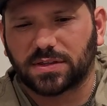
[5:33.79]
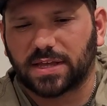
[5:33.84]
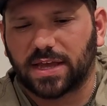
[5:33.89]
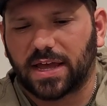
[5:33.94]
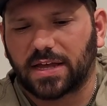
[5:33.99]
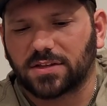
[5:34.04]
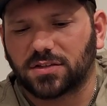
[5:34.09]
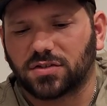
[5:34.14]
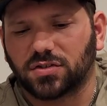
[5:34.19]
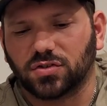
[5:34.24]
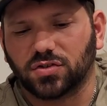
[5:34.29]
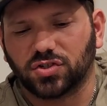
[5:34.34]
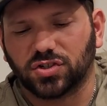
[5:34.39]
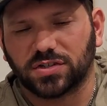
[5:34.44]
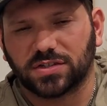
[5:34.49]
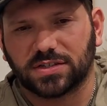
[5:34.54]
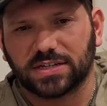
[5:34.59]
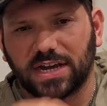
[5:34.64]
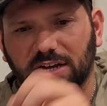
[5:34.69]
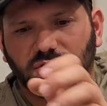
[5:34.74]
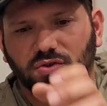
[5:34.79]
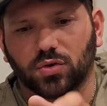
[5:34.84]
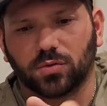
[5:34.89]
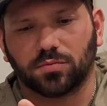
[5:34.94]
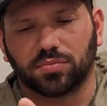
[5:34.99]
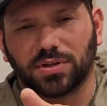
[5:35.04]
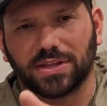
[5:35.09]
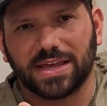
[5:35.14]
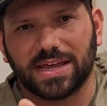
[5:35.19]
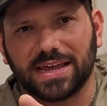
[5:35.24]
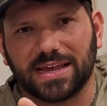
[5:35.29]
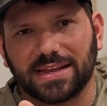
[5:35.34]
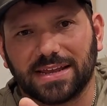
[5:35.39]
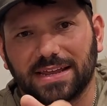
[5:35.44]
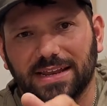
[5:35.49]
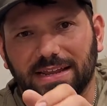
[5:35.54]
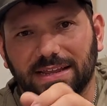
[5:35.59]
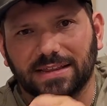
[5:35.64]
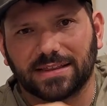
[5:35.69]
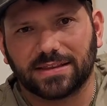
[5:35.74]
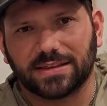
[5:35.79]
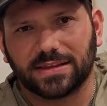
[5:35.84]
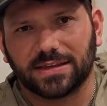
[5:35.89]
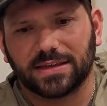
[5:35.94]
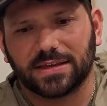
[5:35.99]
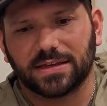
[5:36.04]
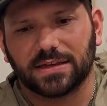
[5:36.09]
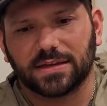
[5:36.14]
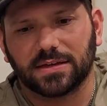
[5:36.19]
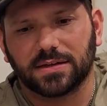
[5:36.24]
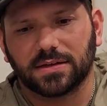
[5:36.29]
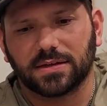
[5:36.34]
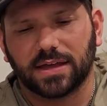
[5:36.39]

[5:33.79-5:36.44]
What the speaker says: that to just the actual blade hitting the